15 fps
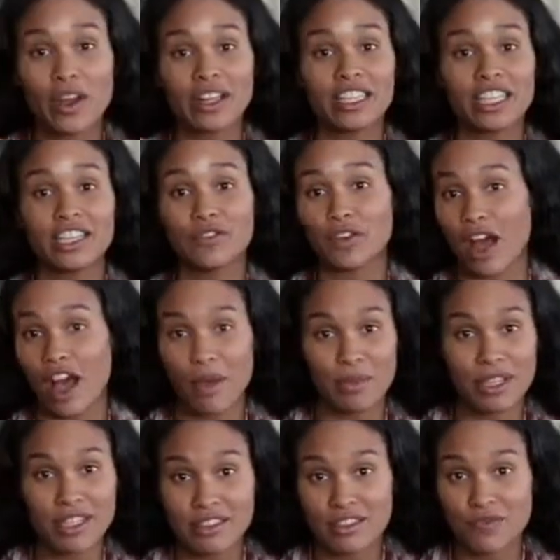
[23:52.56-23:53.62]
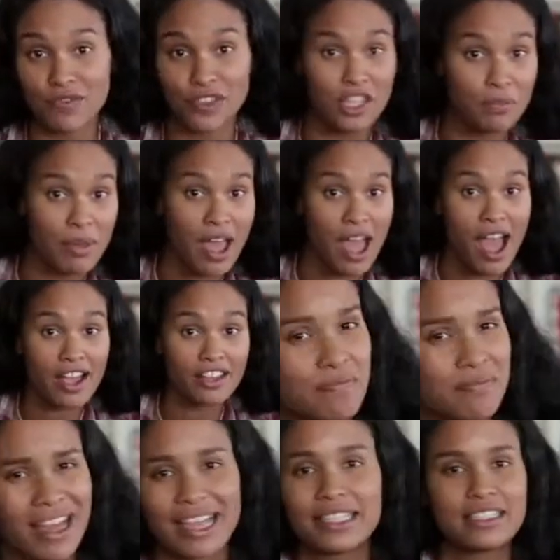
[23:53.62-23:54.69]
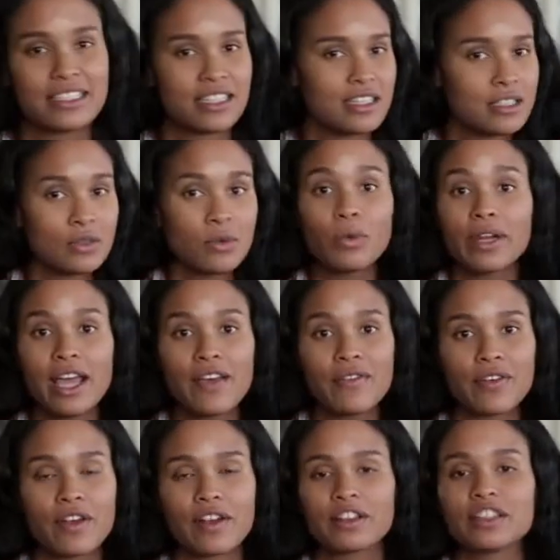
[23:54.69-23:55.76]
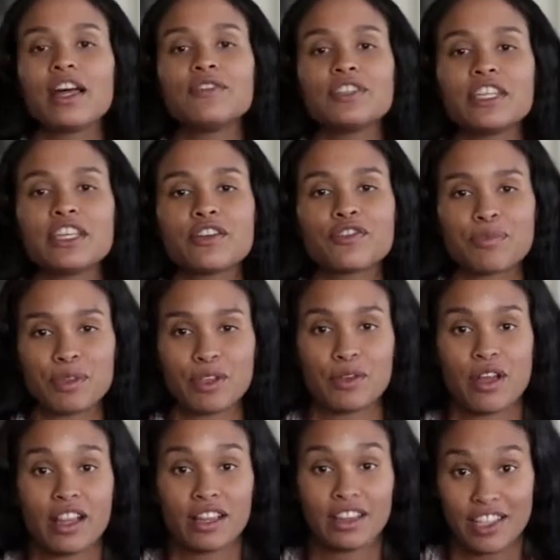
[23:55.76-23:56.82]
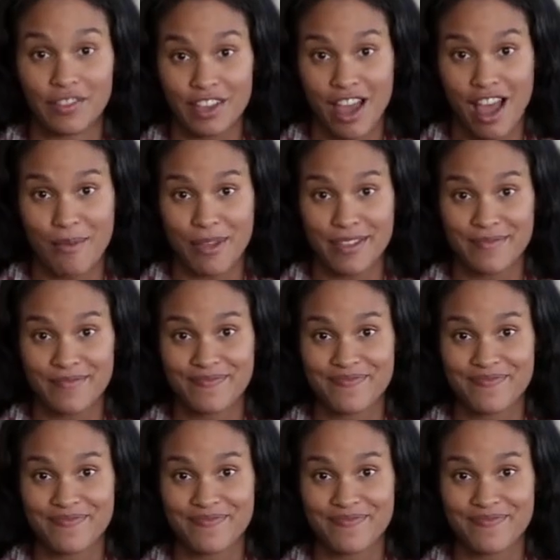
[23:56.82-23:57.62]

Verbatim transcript: want to leave comments, feedback, ideas, whatever, love to hear from you. Leave a comment.